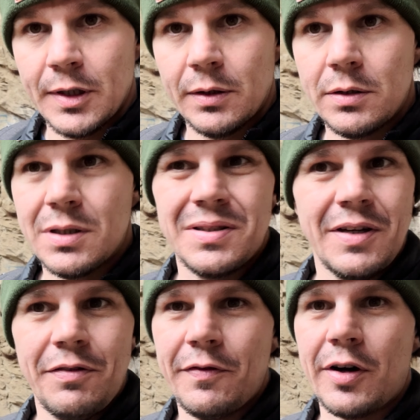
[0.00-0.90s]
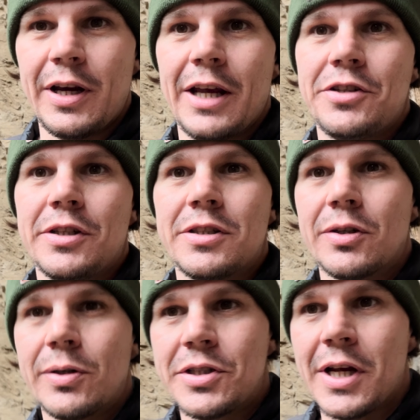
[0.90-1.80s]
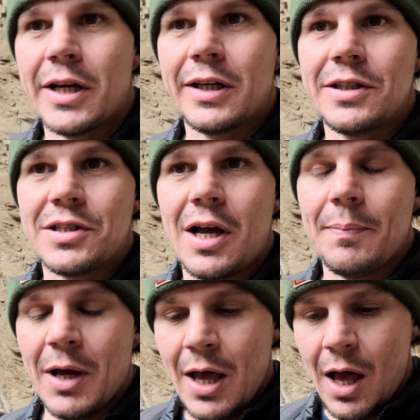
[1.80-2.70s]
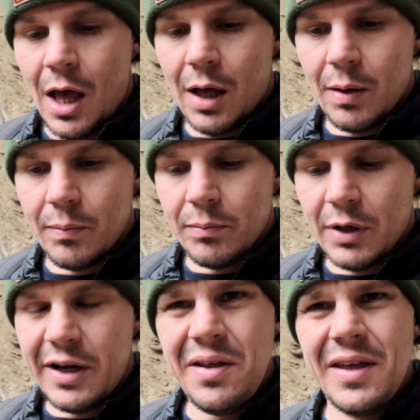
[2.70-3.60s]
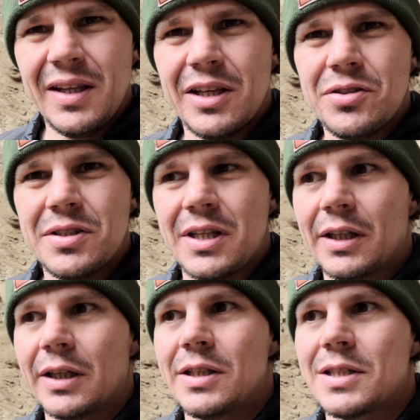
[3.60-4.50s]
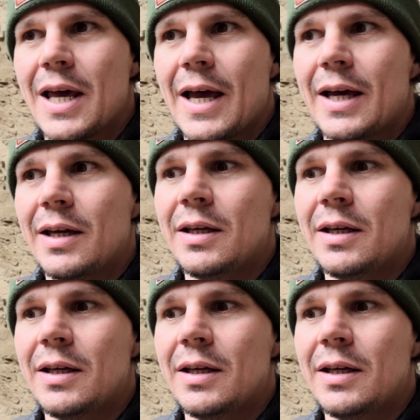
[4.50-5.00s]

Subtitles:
just different variations in Christianity and Islam. Another thing interesting is that